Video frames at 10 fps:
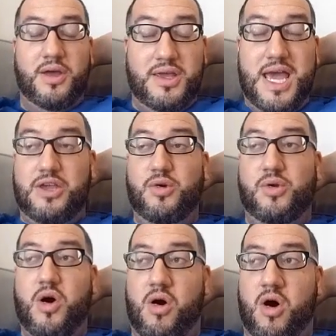Yeah, you
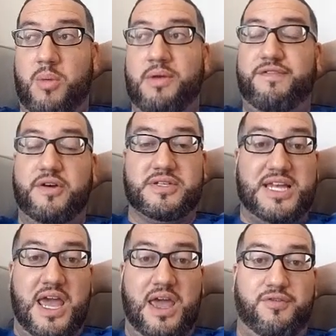go home and feel
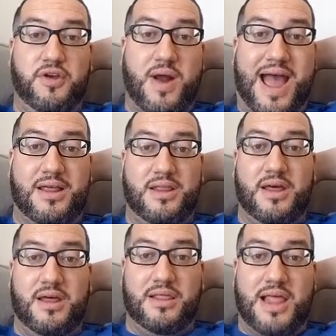safe. You're out of
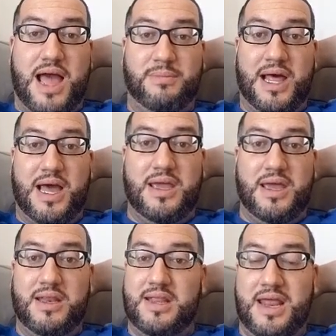the limelight.
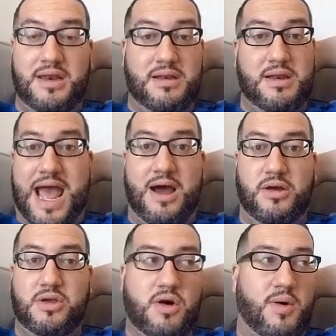And then now
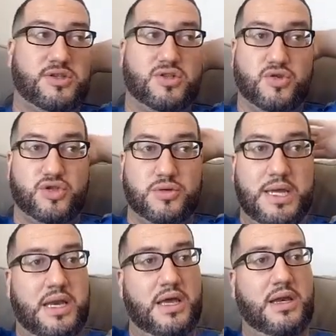you go on social
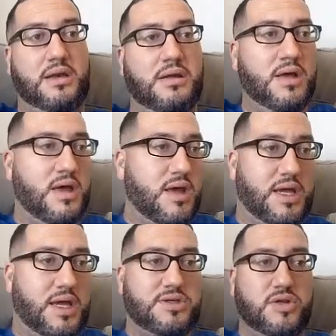media and
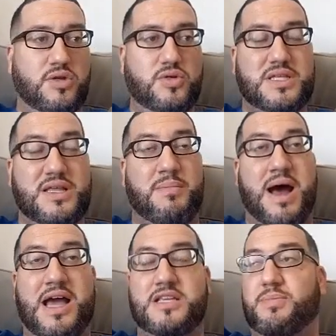kids are losing their
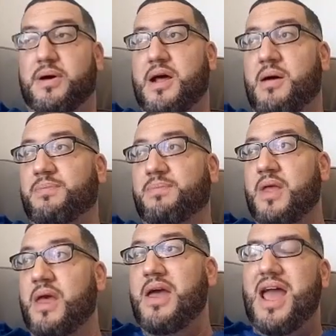minds. But
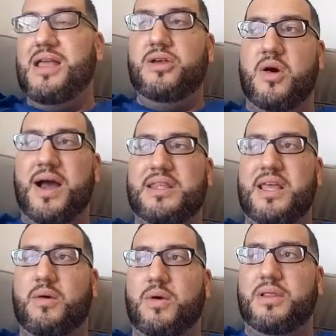I
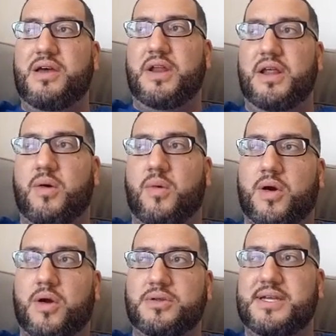think we're living in a
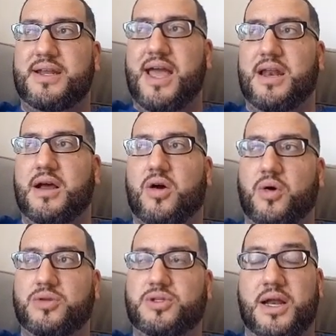world today, in a
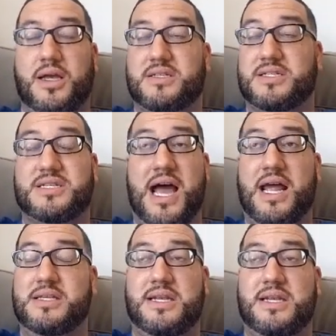culture, in a
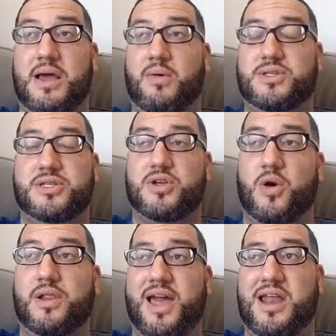society today, which is
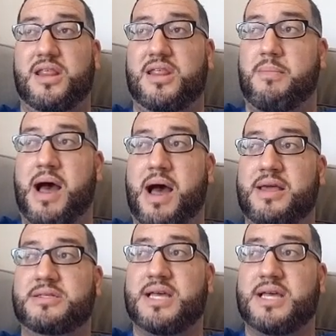totally out of their minds.